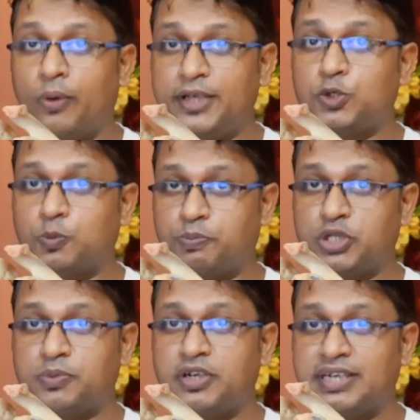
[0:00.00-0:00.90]
why
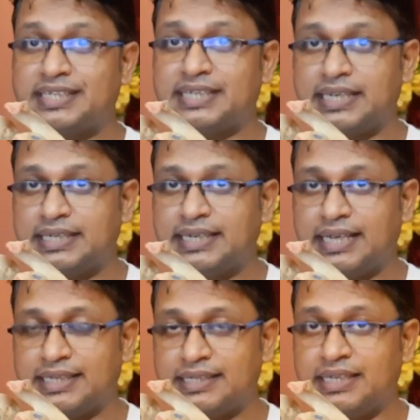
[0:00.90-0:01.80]
supraspinatus
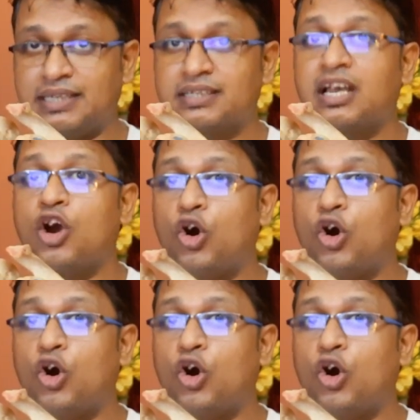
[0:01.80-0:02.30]
tendinitis